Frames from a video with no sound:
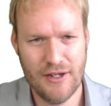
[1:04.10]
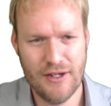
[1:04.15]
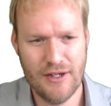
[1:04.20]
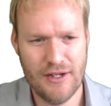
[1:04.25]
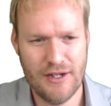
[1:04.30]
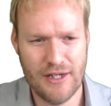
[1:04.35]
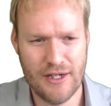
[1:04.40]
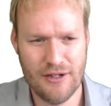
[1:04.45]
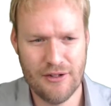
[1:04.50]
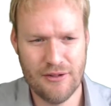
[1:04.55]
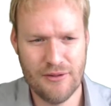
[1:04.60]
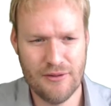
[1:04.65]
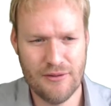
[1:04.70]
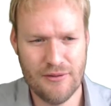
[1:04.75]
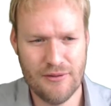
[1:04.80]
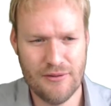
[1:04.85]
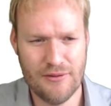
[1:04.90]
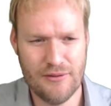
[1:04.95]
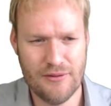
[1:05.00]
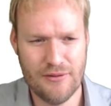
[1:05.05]
Now,
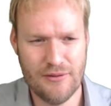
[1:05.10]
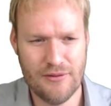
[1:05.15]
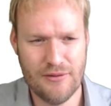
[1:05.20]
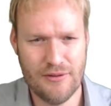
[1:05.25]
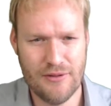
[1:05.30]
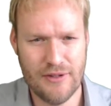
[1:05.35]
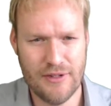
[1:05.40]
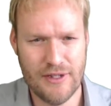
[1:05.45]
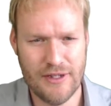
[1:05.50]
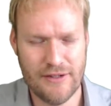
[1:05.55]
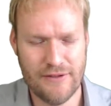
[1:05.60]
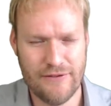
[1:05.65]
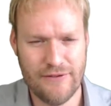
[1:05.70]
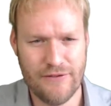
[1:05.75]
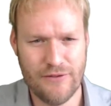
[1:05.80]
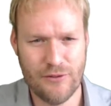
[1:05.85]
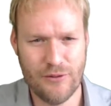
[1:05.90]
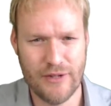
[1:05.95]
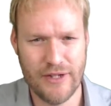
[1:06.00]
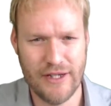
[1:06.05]
if
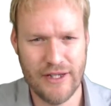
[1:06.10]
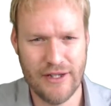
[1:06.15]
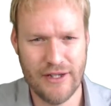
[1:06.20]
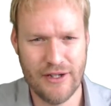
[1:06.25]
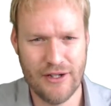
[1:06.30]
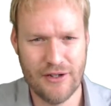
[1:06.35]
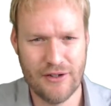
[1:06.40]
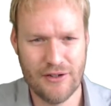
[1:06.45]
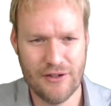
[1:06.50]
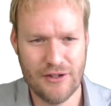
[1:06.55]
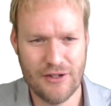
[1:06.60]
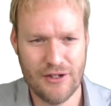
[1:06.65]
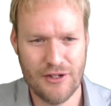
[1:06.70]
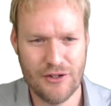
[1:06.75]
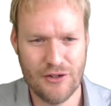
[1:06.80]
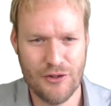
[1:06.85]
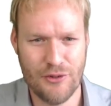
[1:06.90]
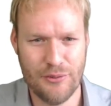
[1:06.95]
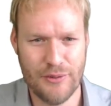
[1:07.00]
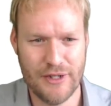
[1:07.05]
we look a
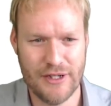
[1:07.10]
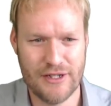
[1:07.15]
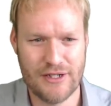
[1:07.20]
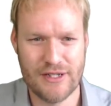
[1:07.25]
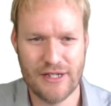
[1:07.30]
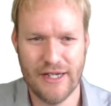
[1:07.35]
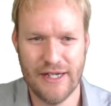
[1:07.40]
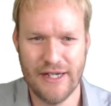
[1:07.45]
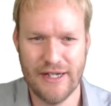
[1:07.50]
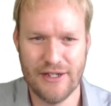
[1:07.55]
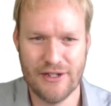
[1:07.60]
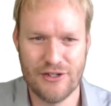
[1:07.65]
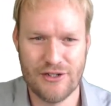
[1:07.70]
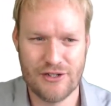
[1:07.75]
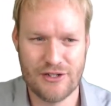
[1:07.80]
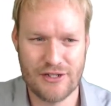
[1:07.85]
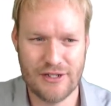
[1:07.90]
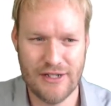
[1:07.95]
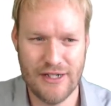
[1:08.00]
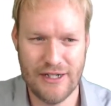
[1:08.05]
little bit
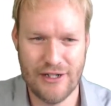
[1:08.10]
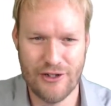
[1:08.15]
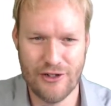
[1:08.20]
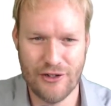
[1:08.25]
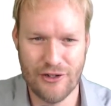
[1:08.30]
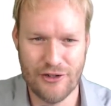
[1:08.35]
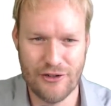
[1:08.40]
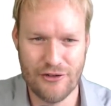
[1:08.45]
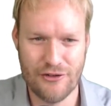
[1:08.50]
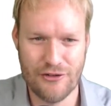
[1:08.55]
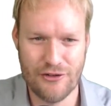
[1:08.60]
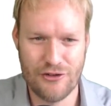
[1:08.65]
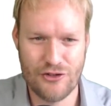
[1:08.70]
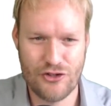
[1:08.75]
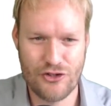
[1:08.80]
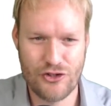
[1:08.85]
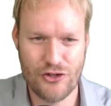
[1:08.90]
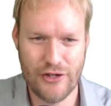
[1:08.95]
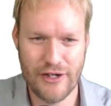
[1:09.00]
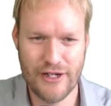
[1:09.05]
at our
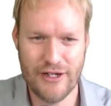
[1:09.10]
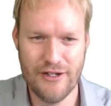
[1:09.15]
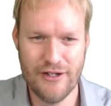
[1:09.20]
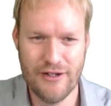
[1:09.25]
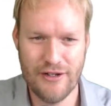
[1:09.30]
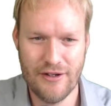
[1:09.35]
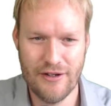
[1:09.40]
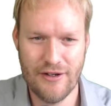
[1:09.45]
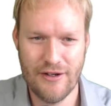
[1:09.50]
trig,